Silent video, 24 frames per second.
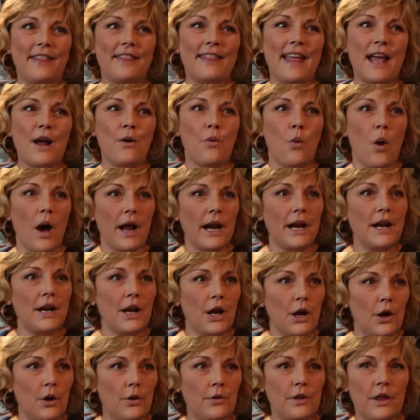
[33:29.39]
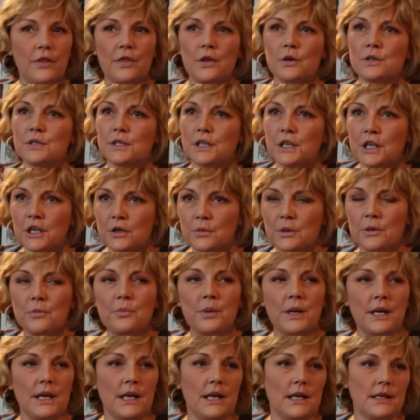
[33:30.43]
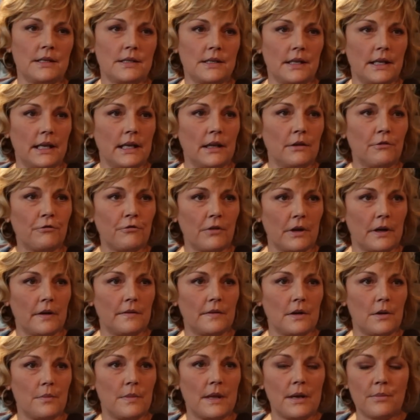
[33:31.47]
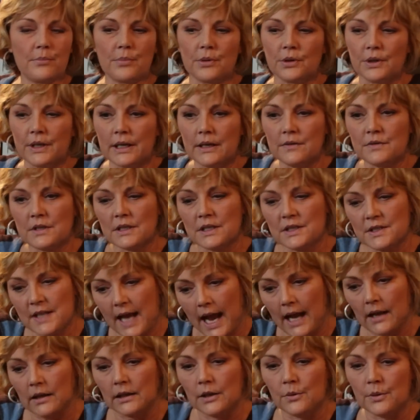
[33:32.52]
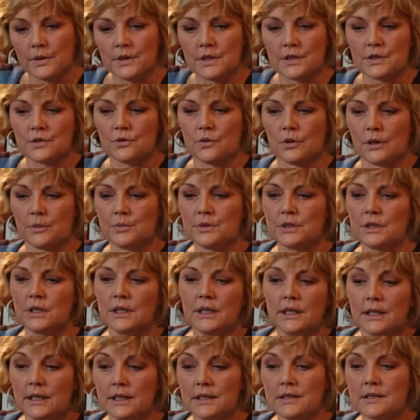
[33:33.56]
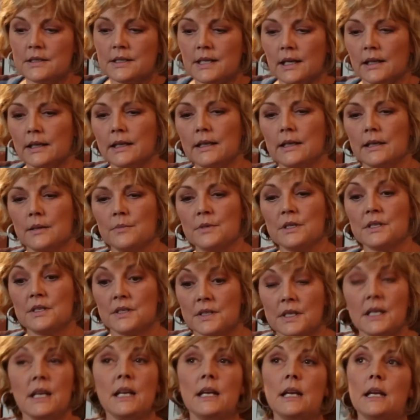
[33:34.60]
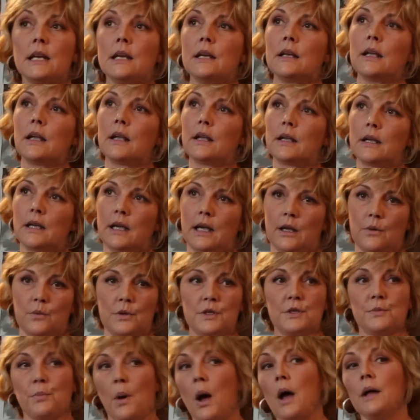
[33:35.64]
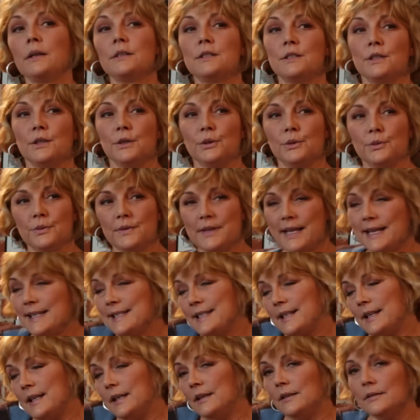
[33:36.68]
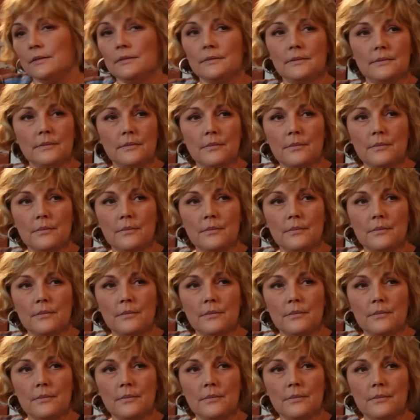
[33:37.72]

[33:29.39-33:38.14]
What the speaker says: They want to know that there's a human being sitting in front of them that believes exactly what the script is telling them to see and respond to. That's it.